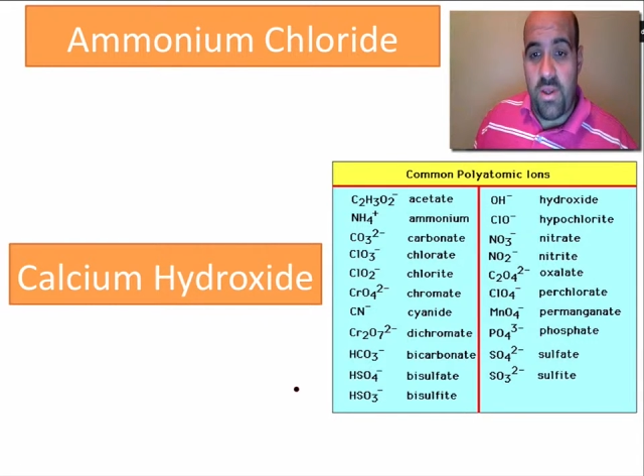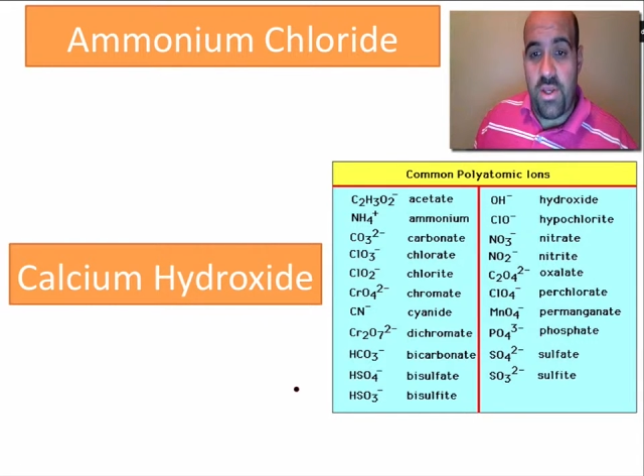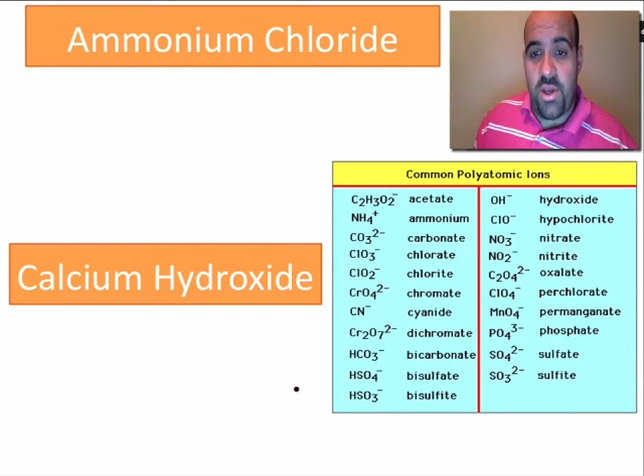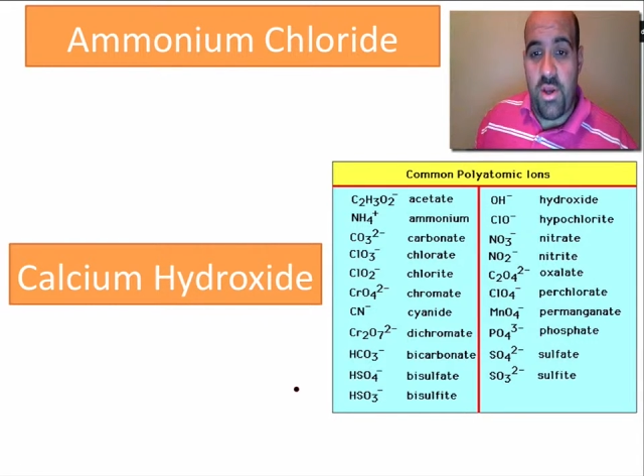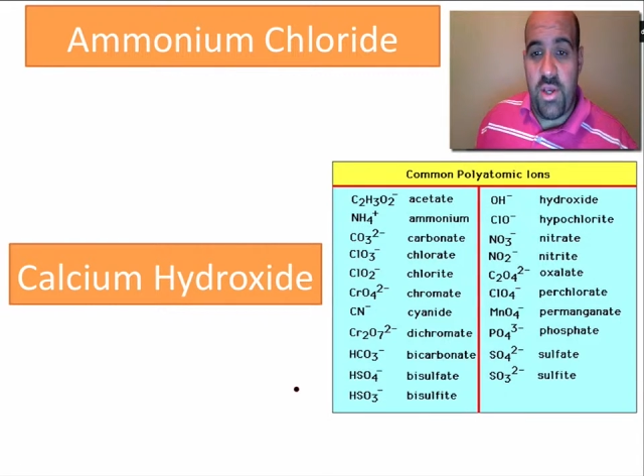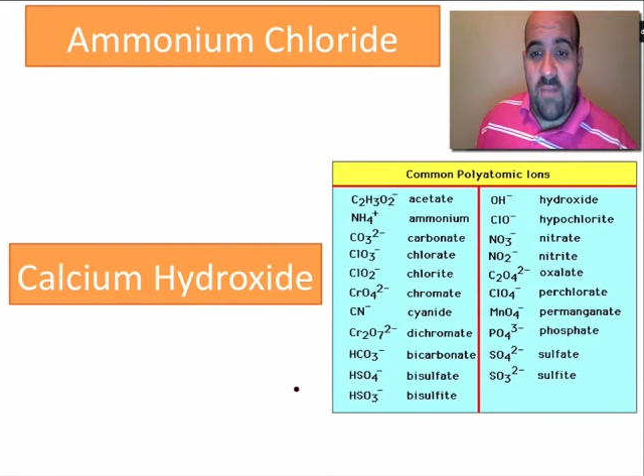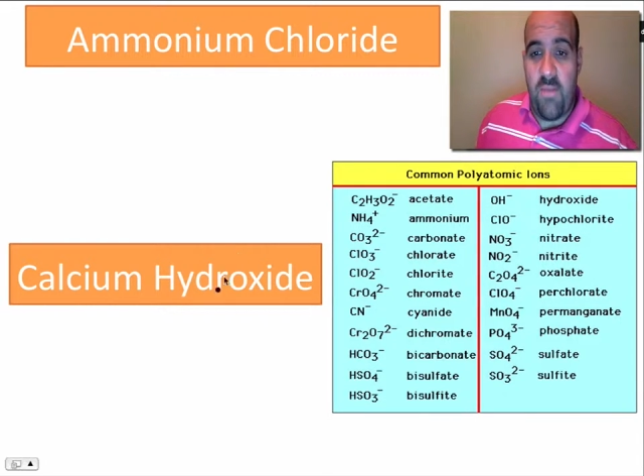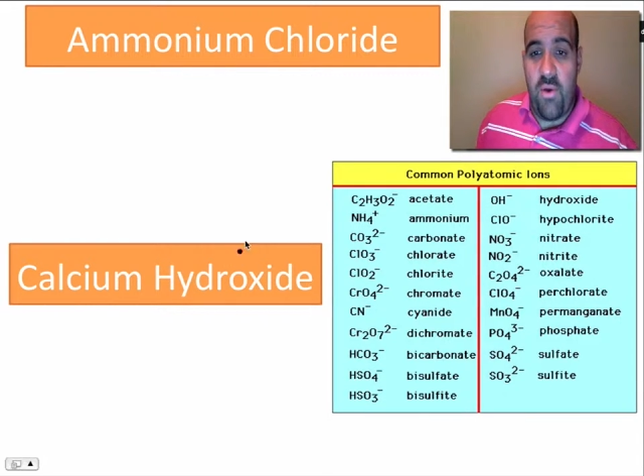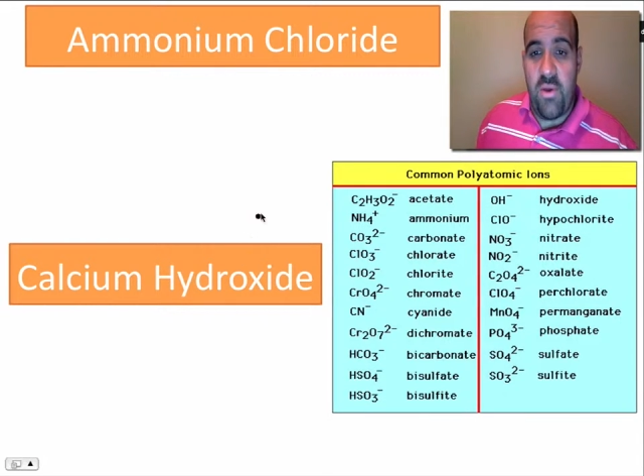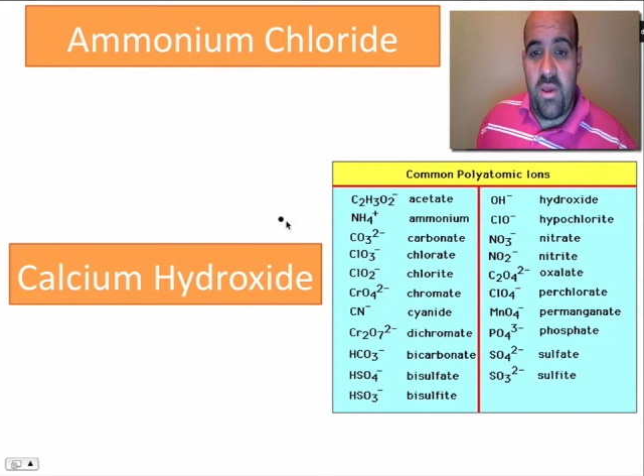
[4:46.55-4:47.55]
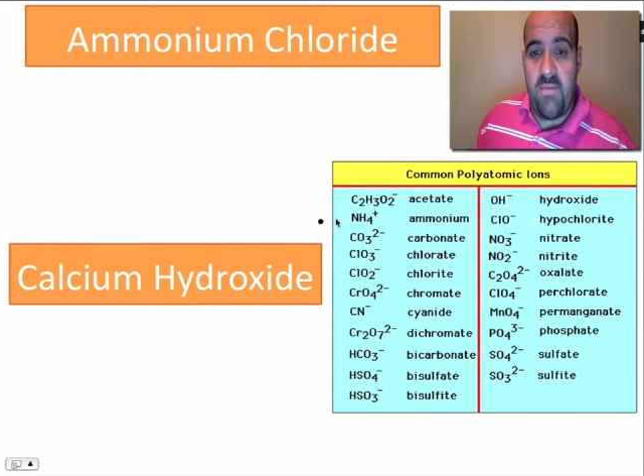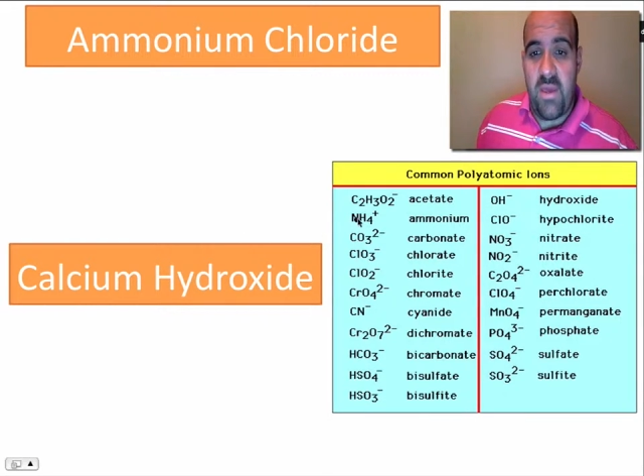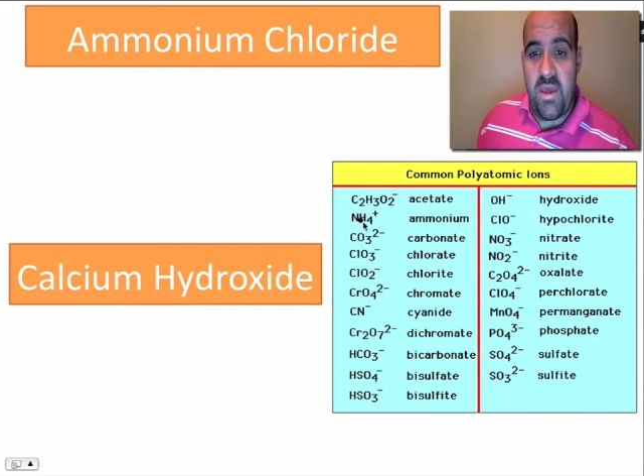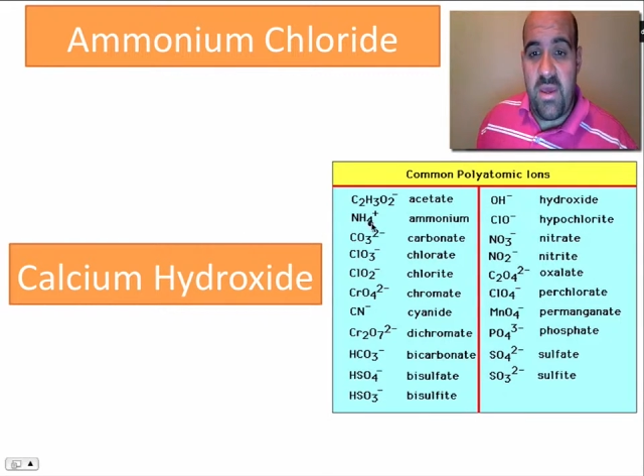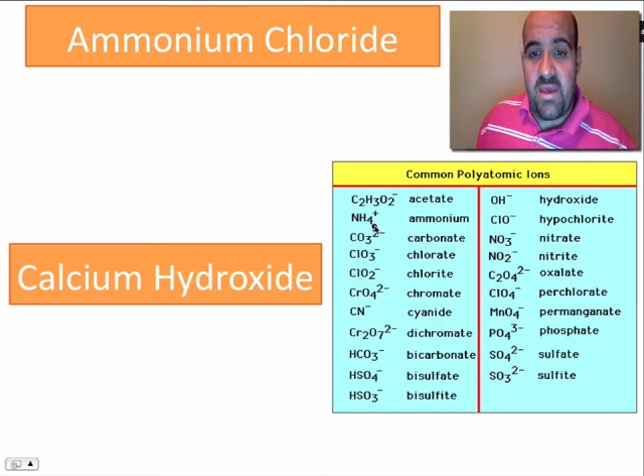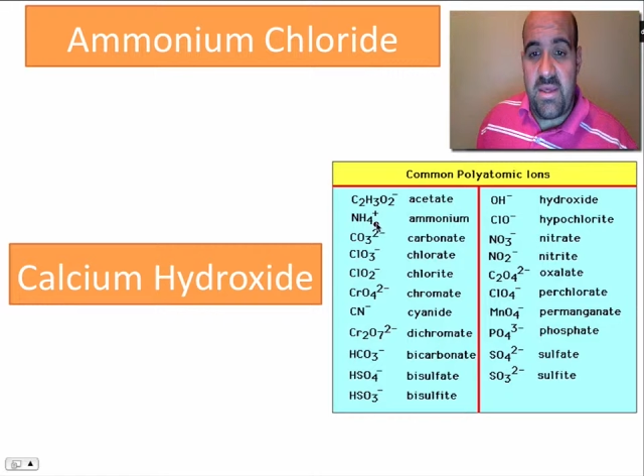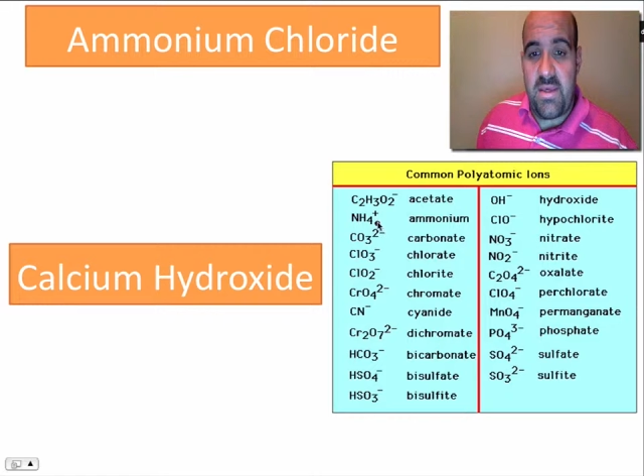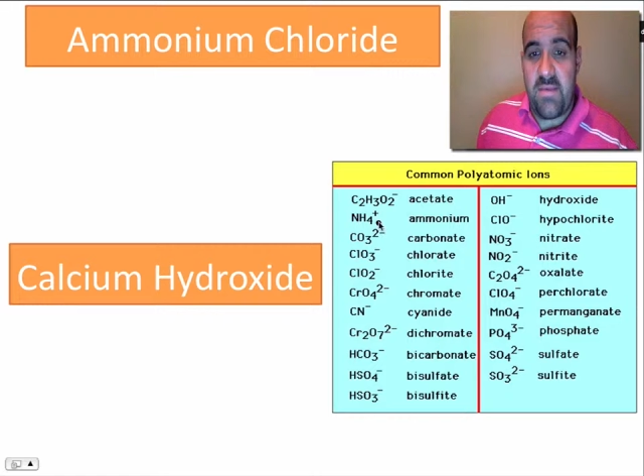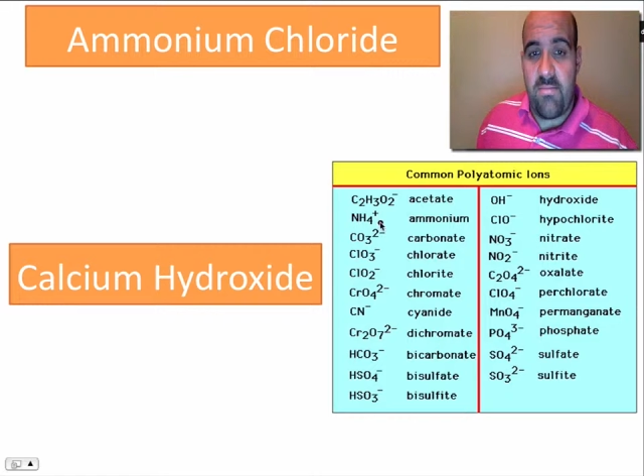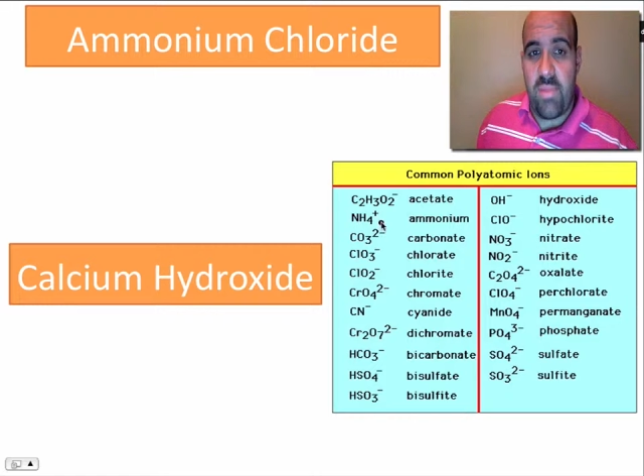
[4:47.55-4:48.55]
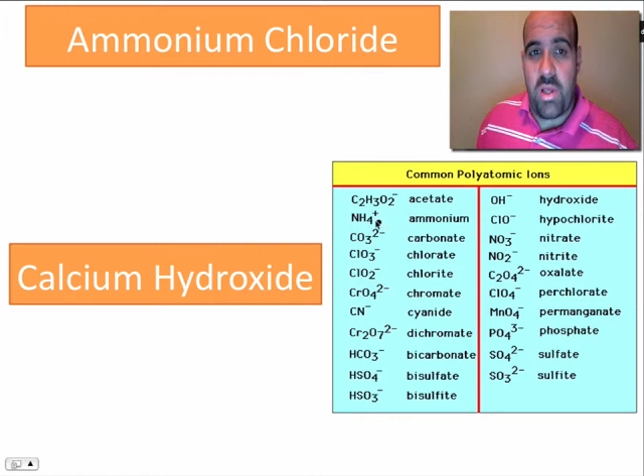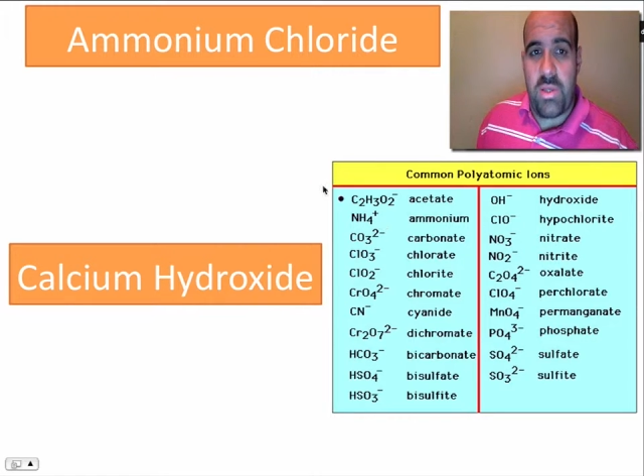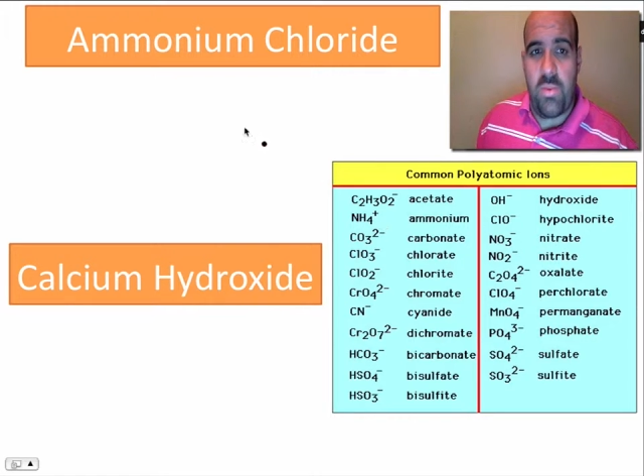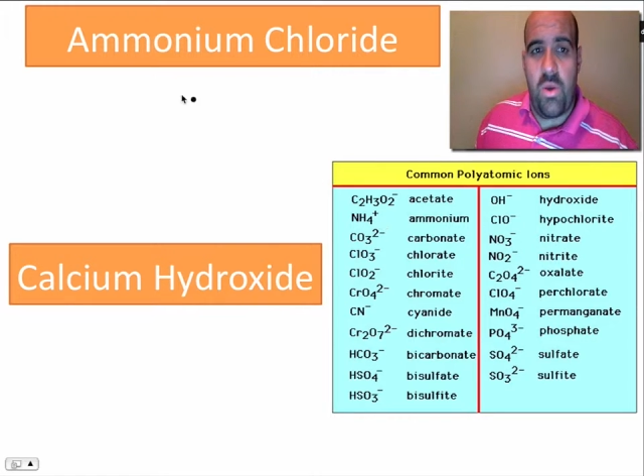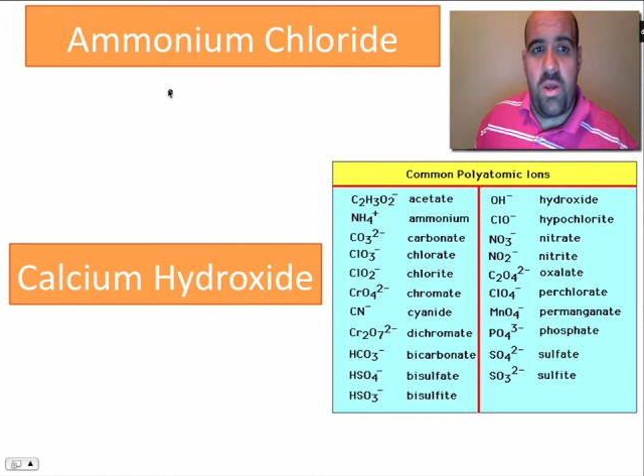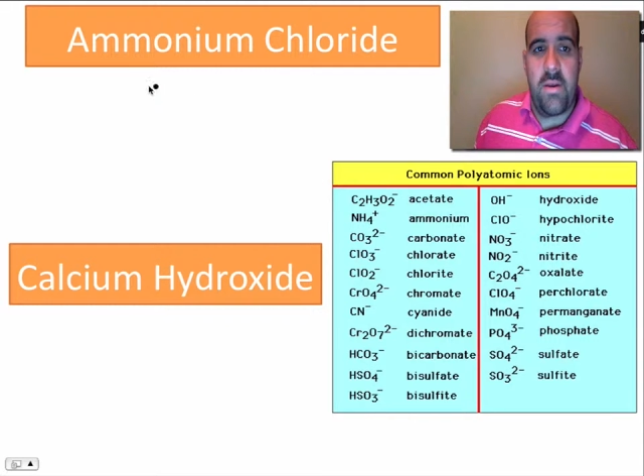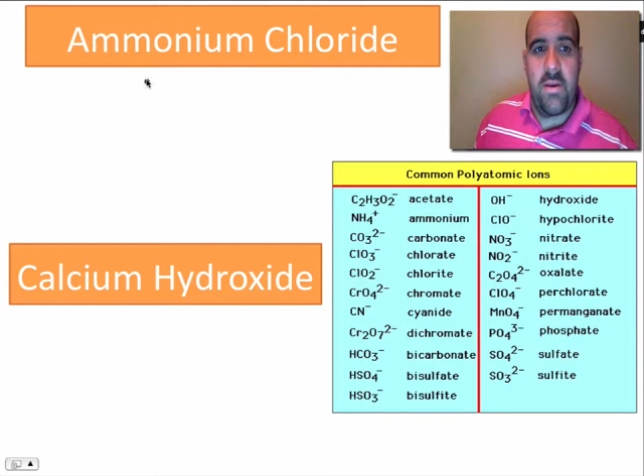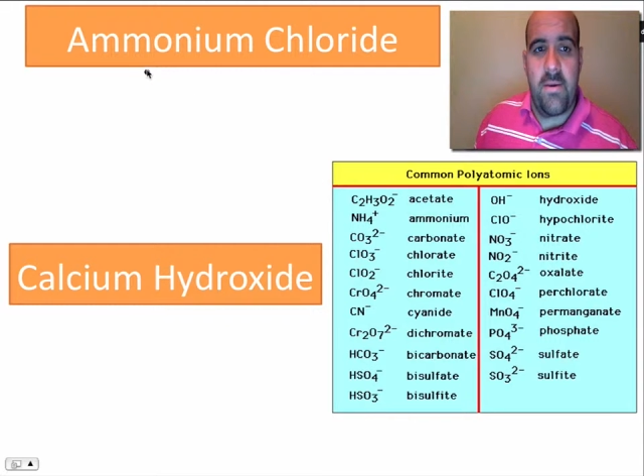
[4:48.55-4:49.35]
the charge on ammonium is +1.